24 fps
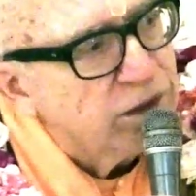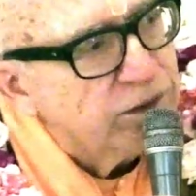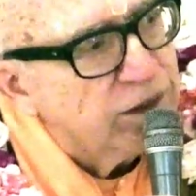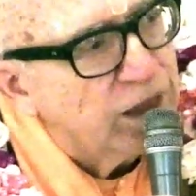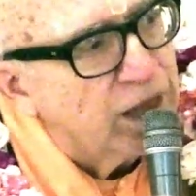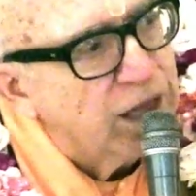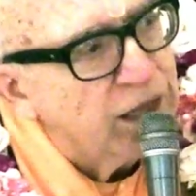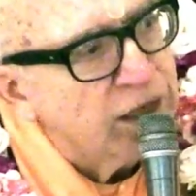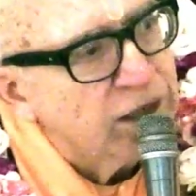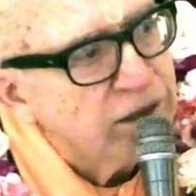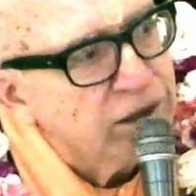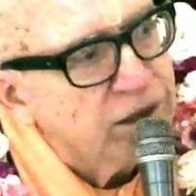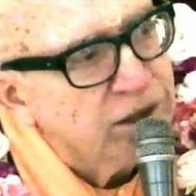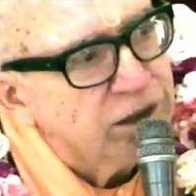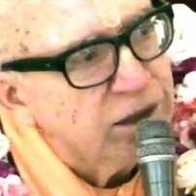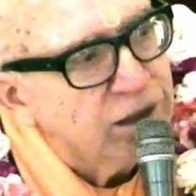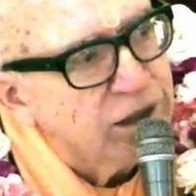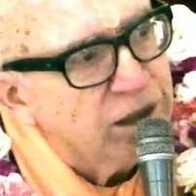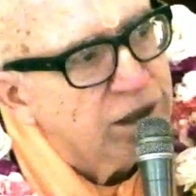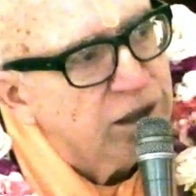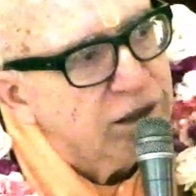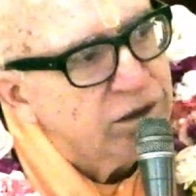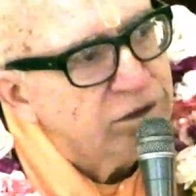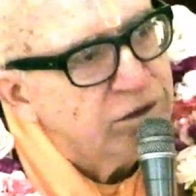That
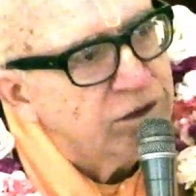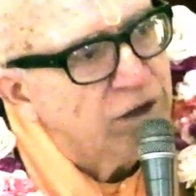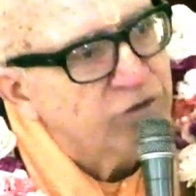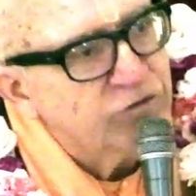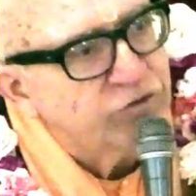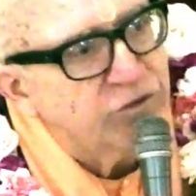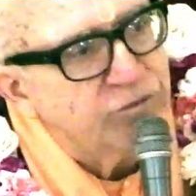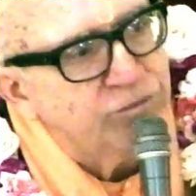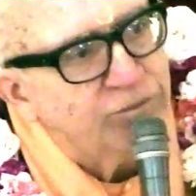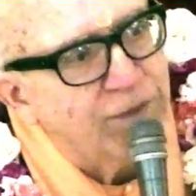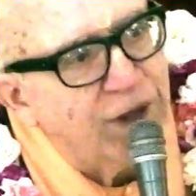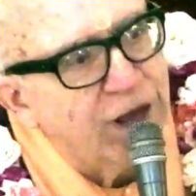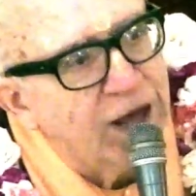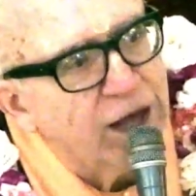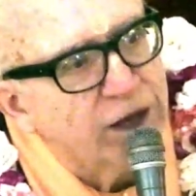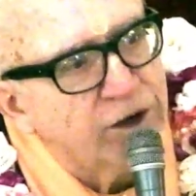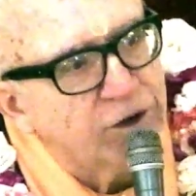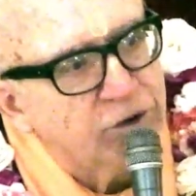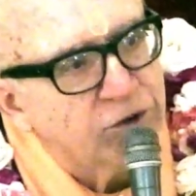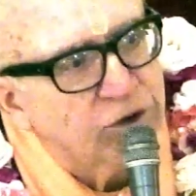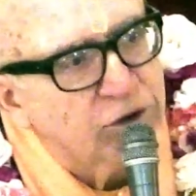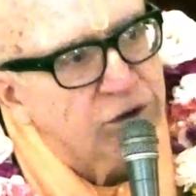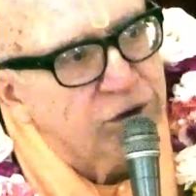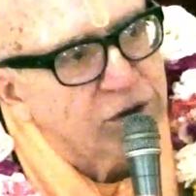doesn't
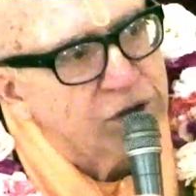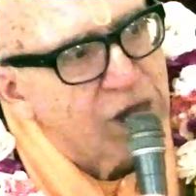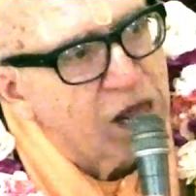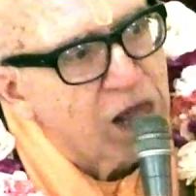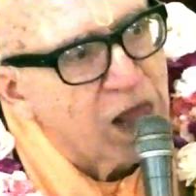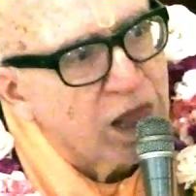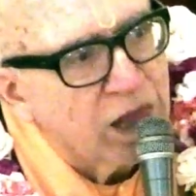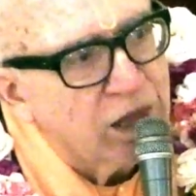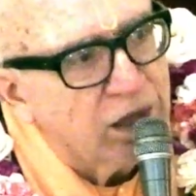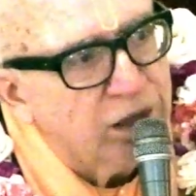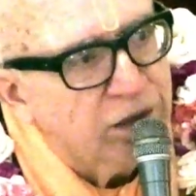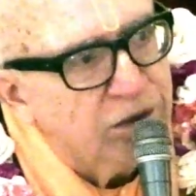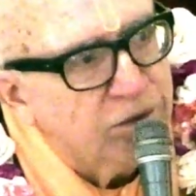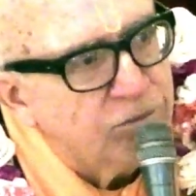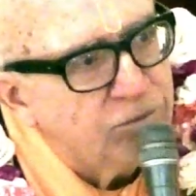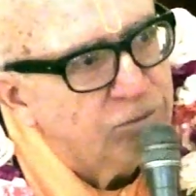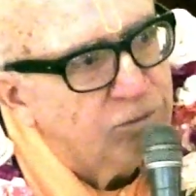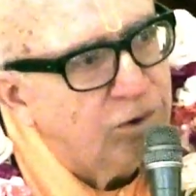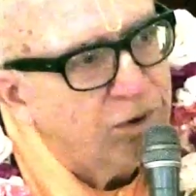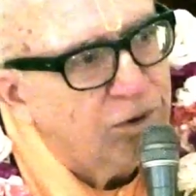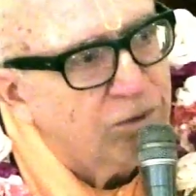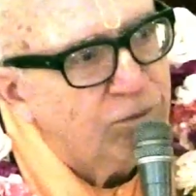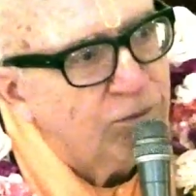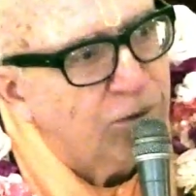matter
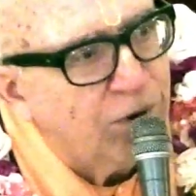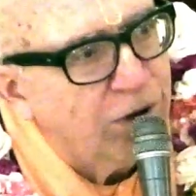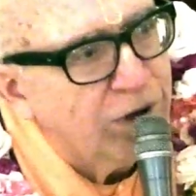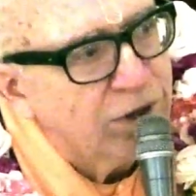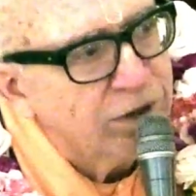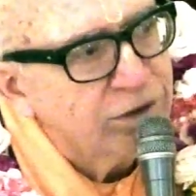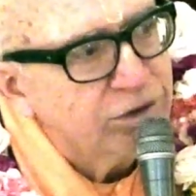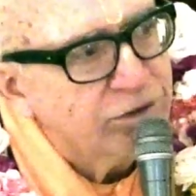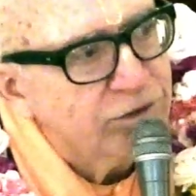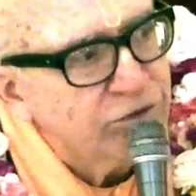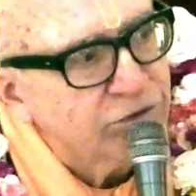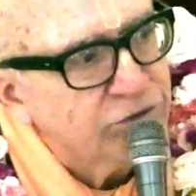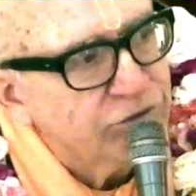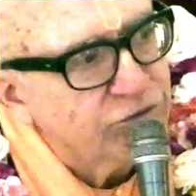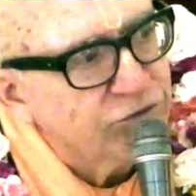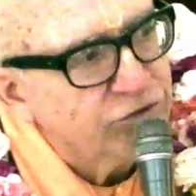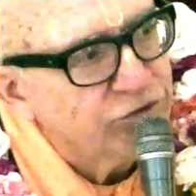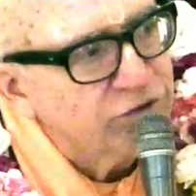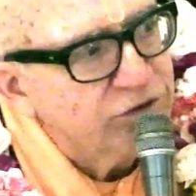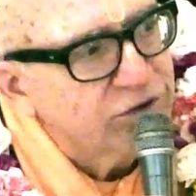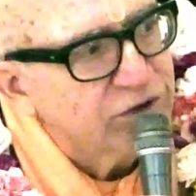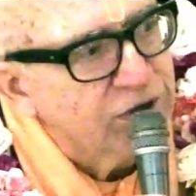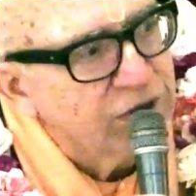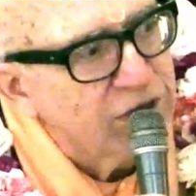what
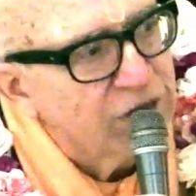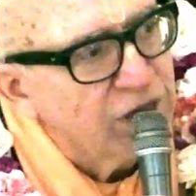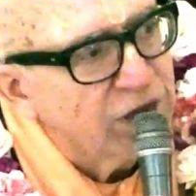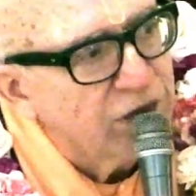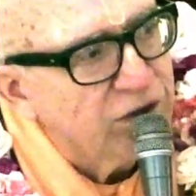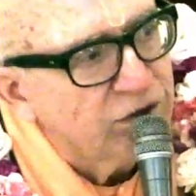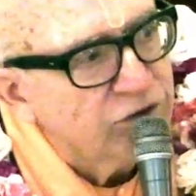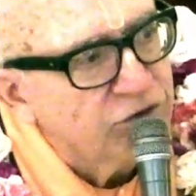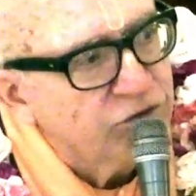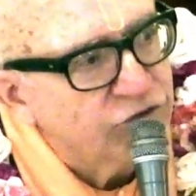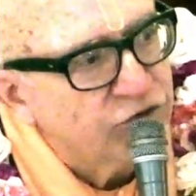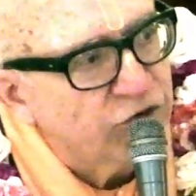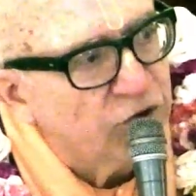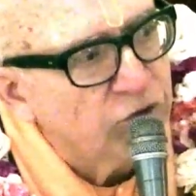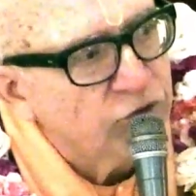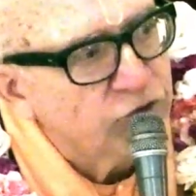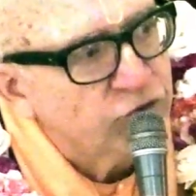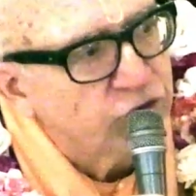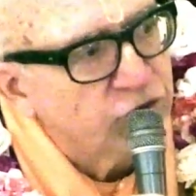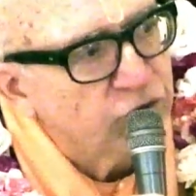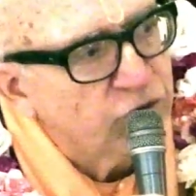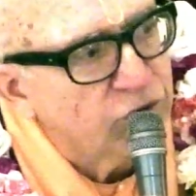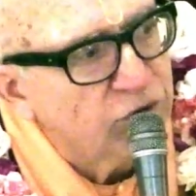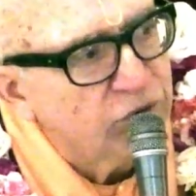one's
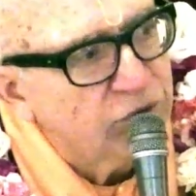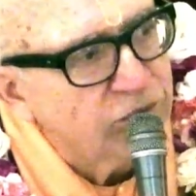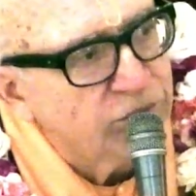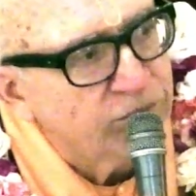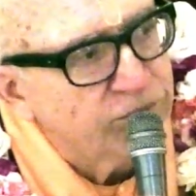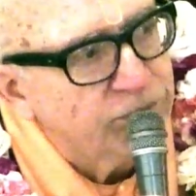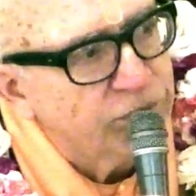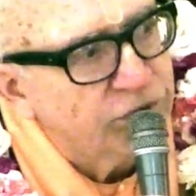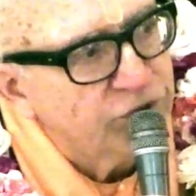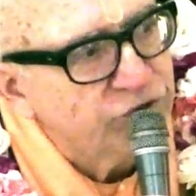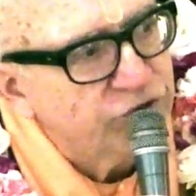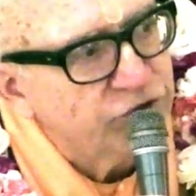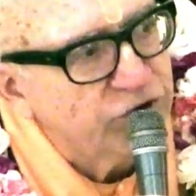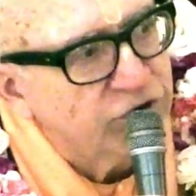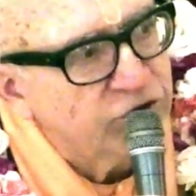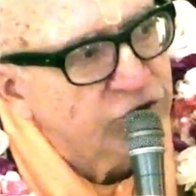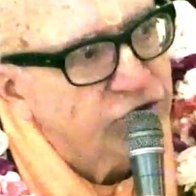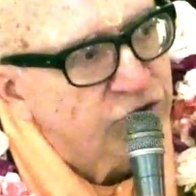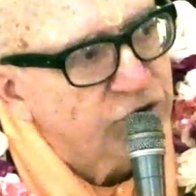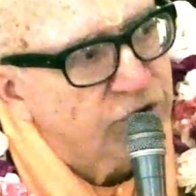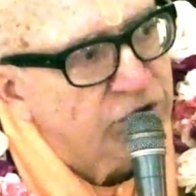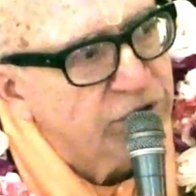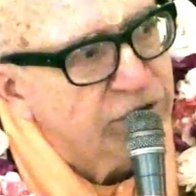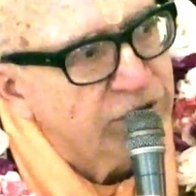social
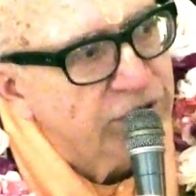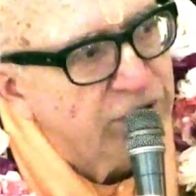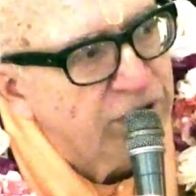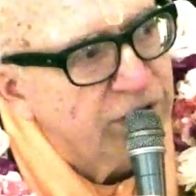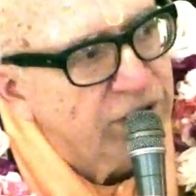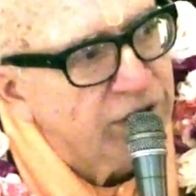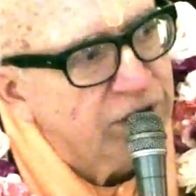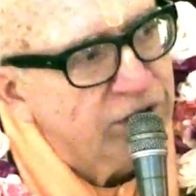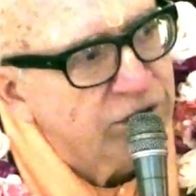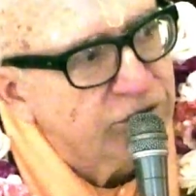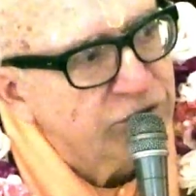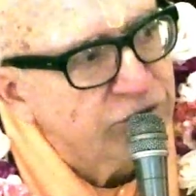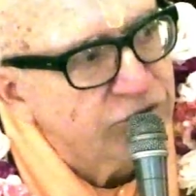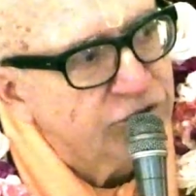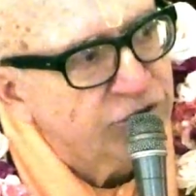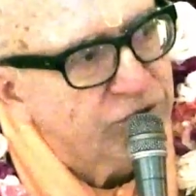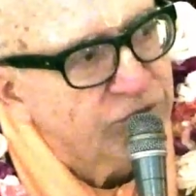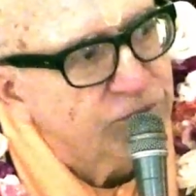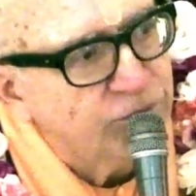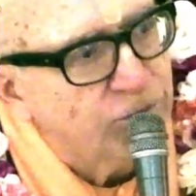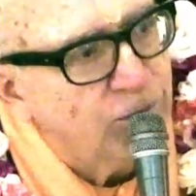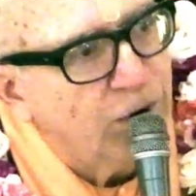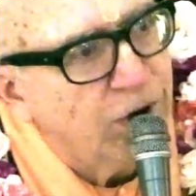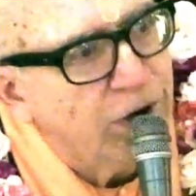position is.
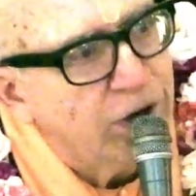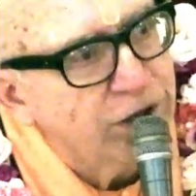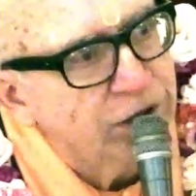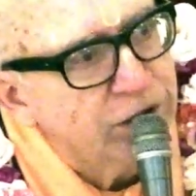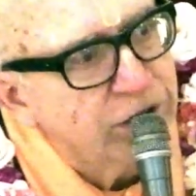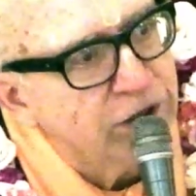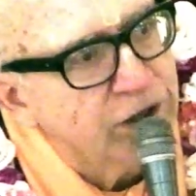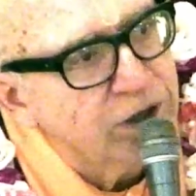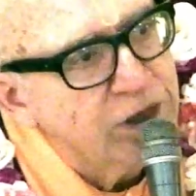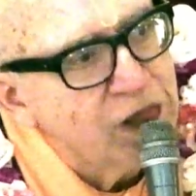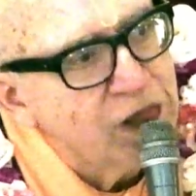If one